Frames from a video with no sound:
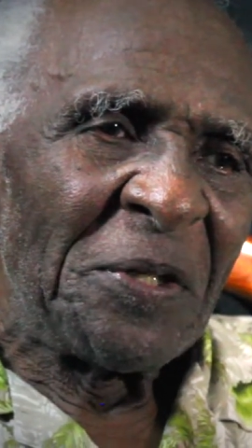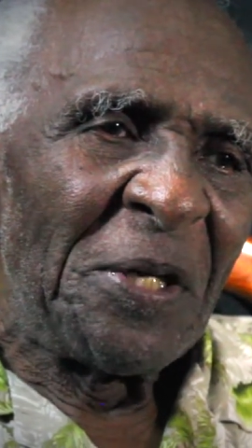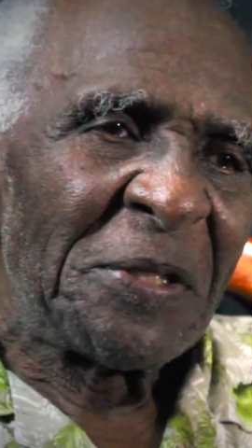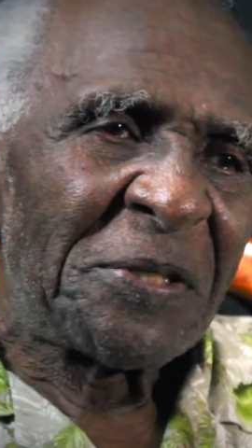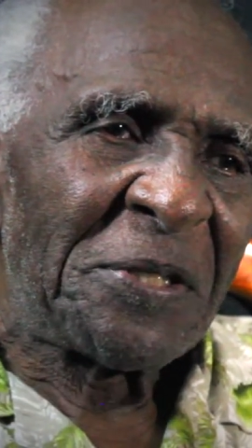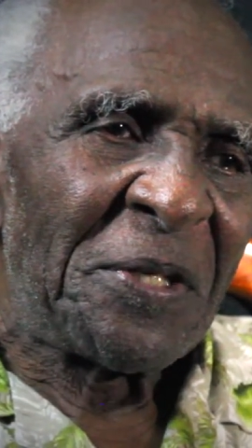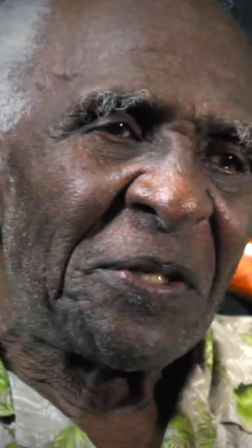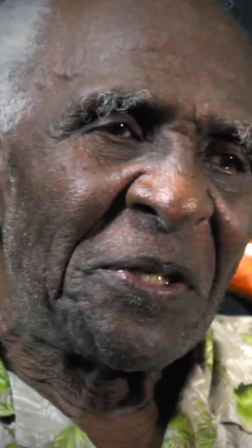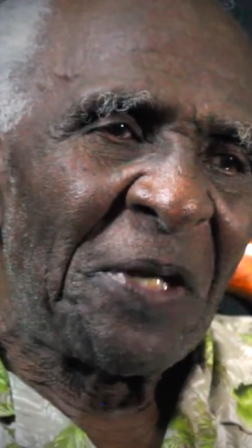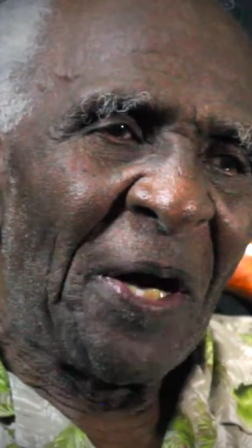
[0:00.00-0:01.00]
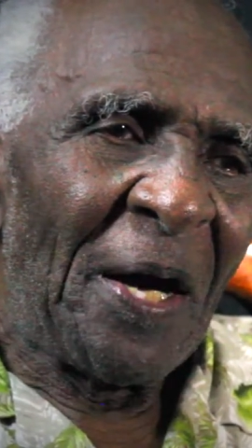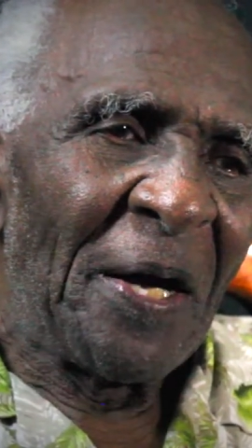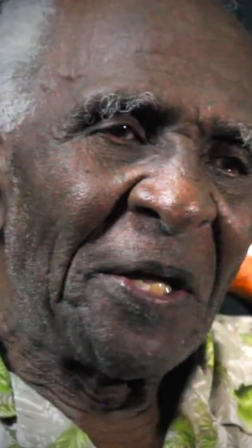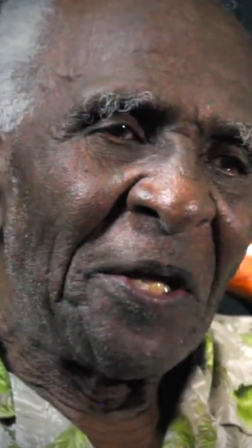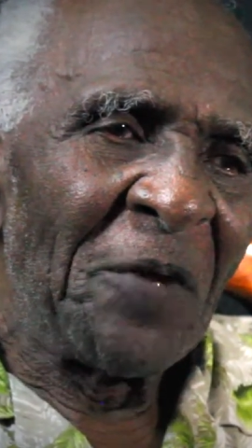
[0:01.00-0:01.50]
this
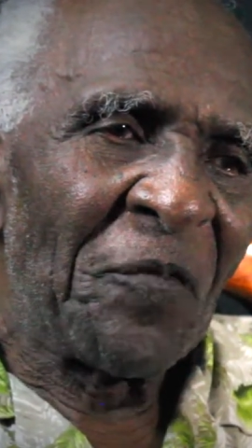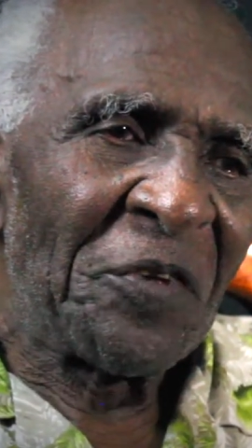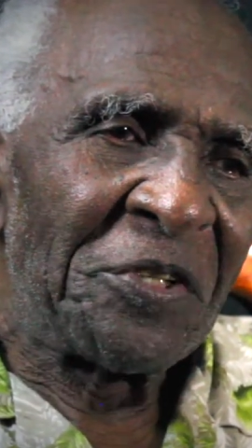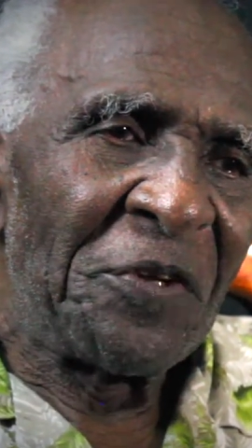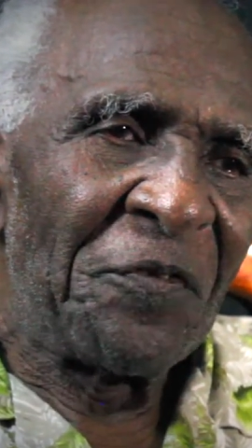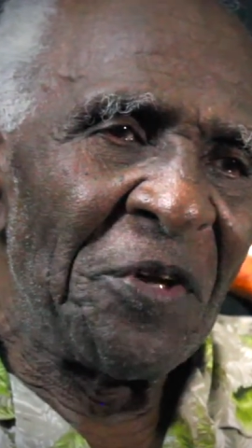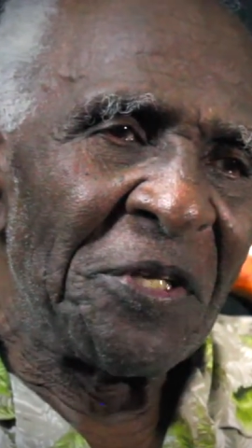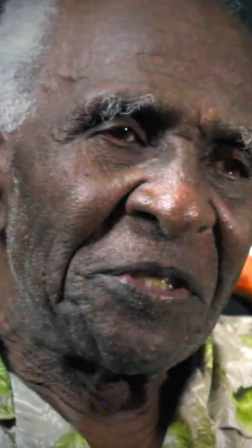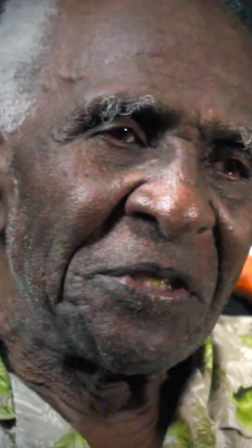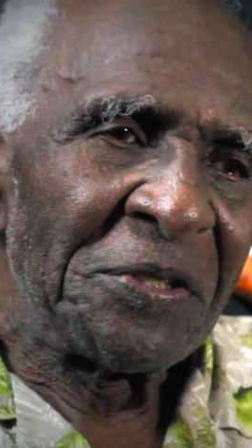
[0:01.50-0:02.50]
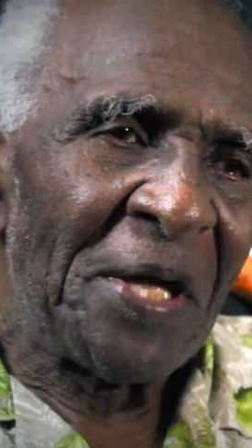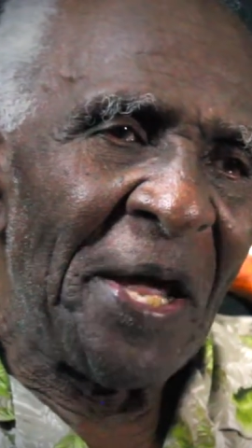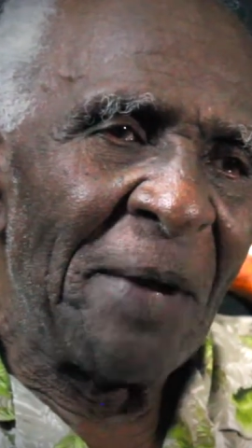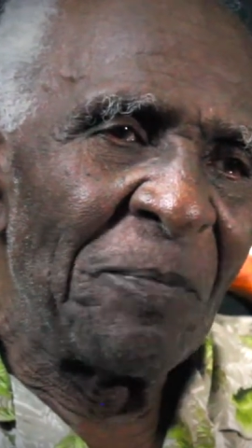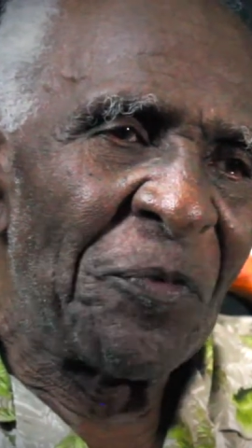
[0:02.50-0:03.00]
infantry division
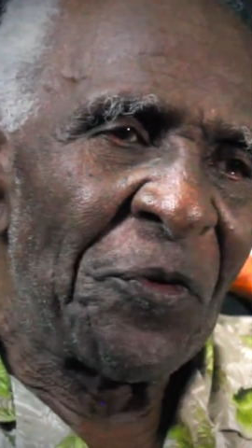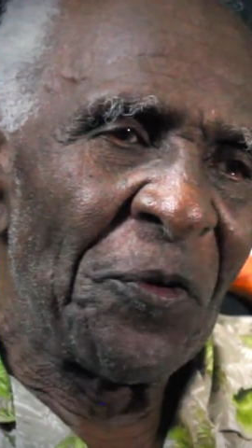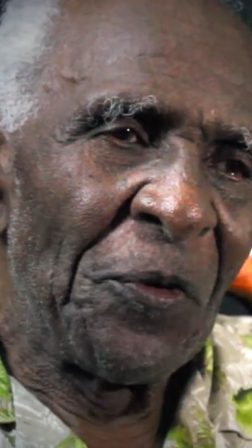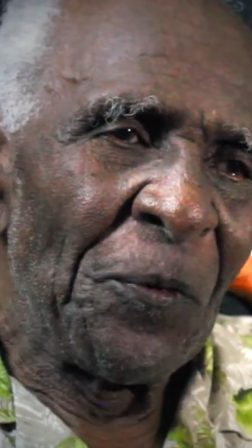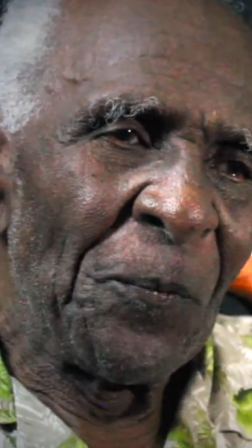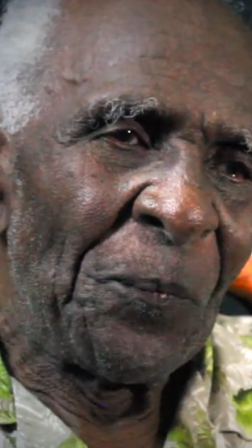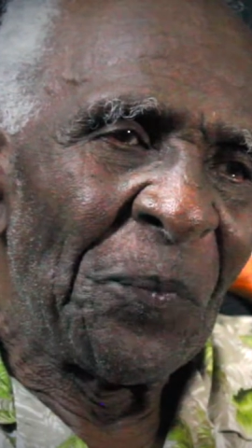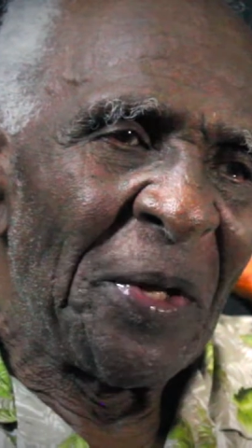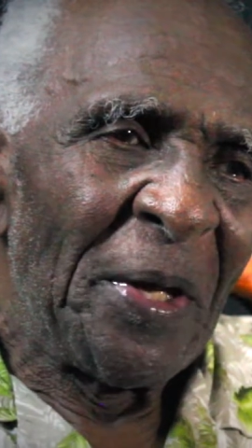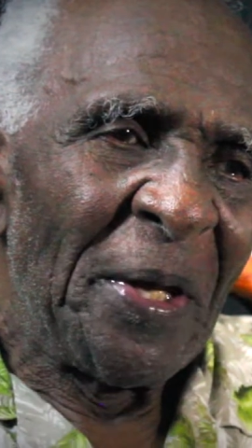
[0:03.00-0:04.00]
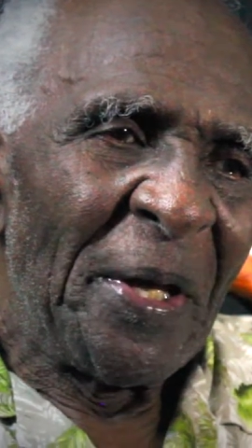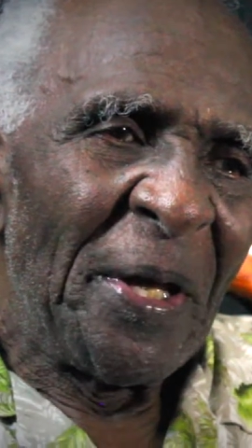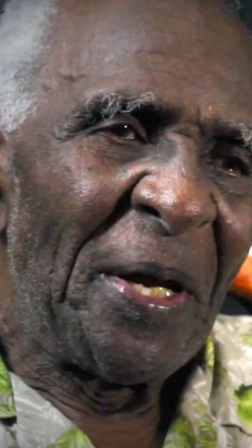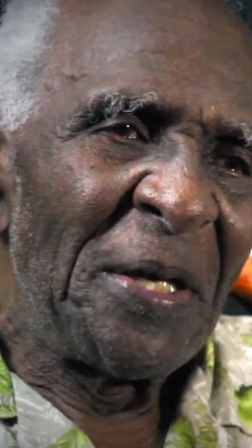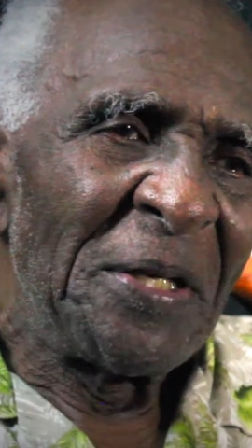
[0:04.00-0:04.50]
came through,
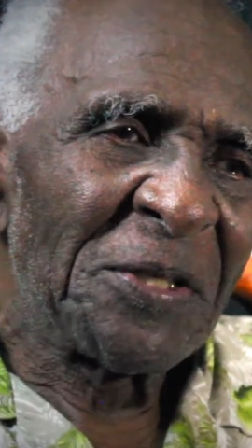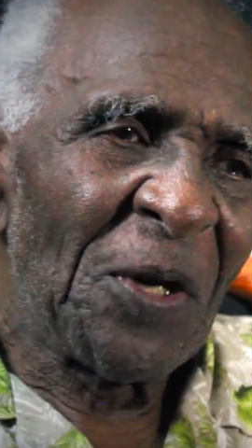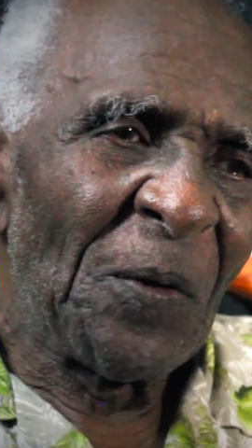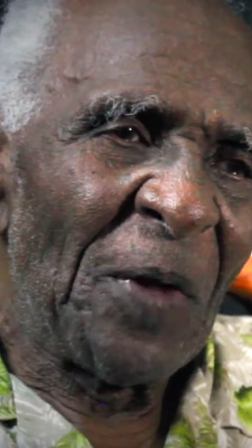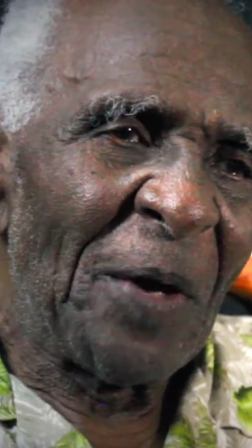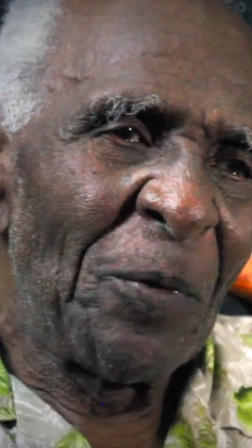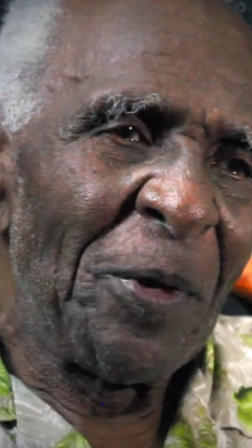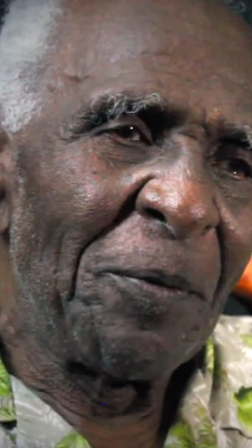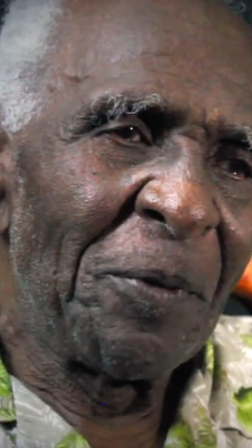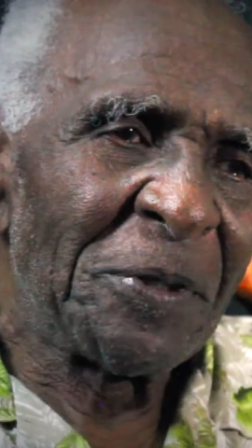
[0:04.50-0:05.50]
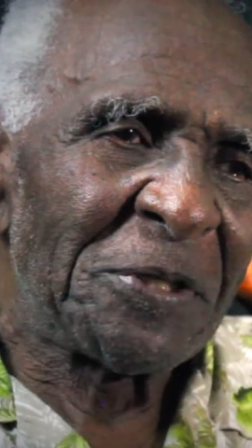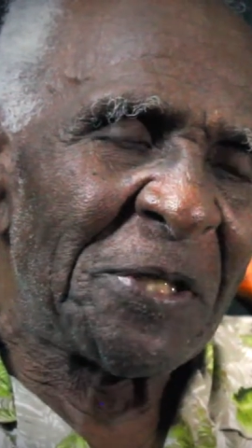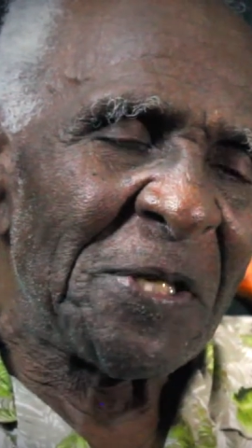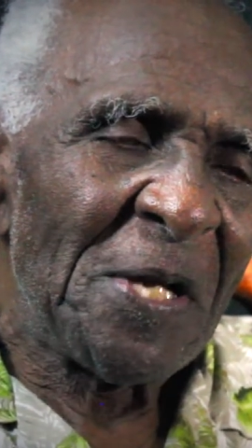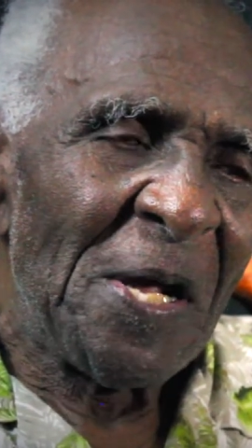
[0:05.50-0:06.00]
and he saw that we
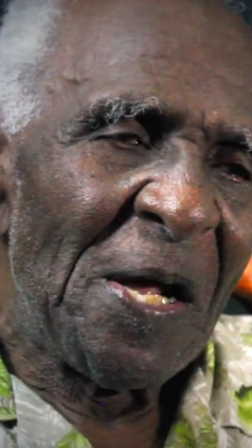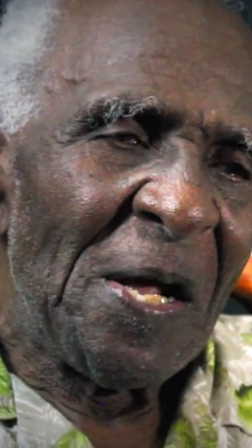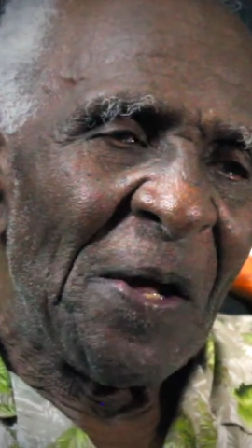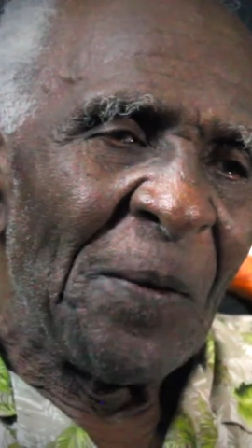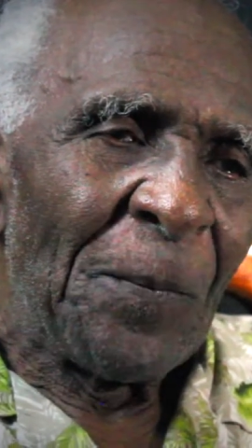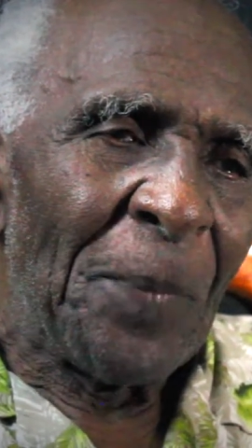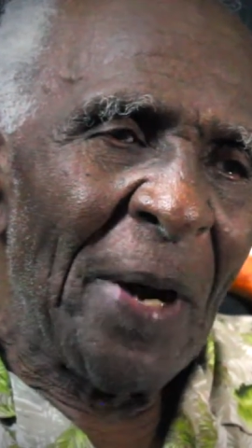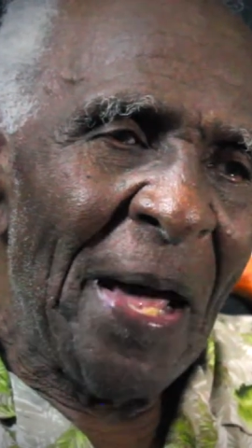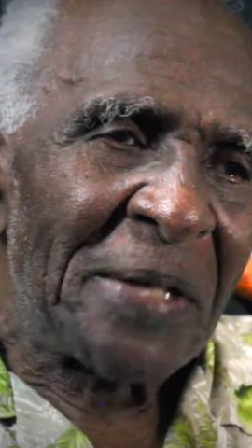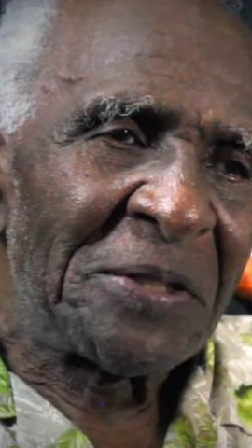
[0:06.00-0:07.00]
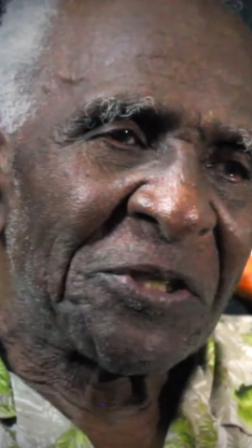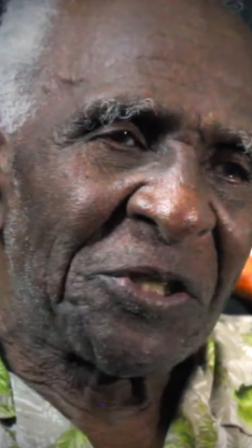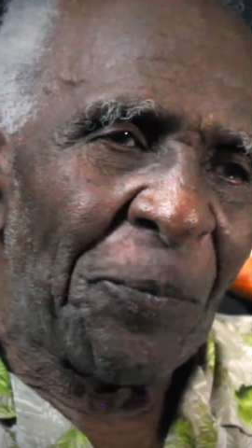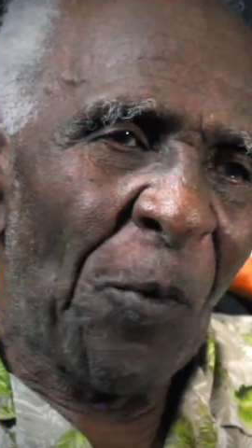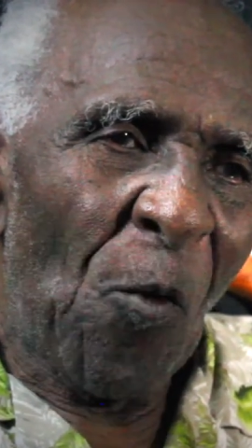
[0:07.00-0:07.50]
was black
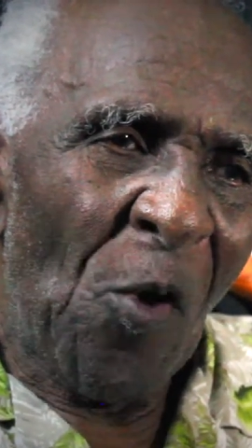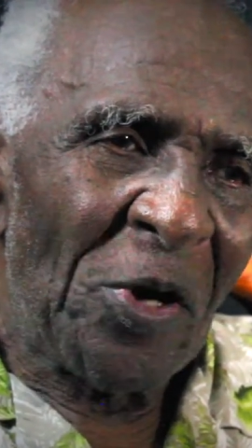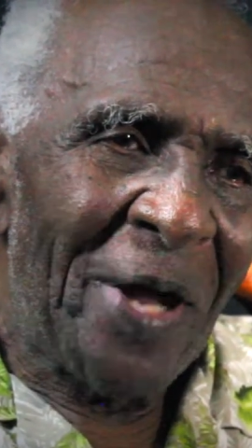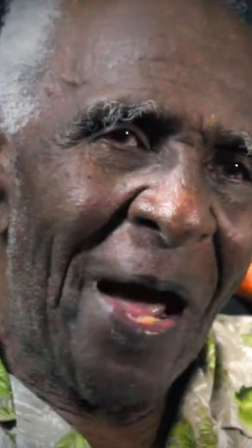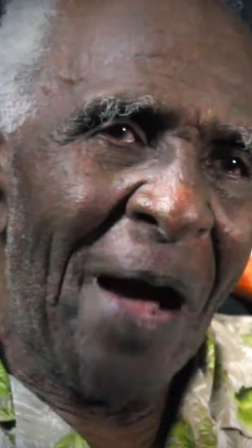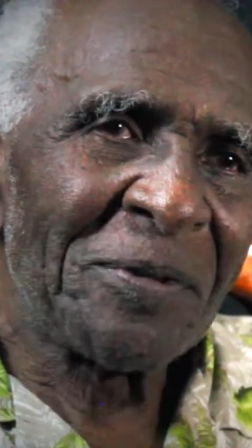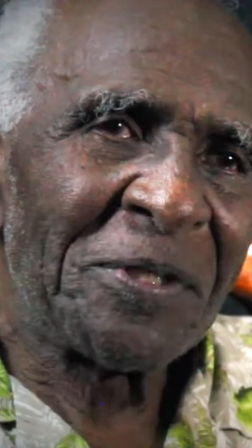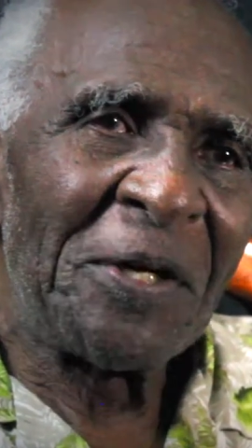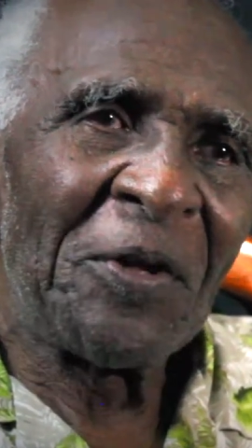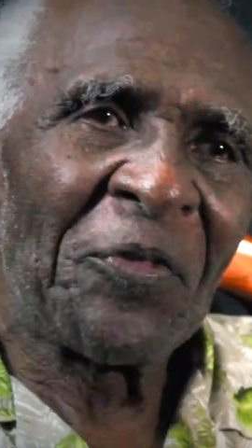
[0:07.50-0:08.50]
support. I was in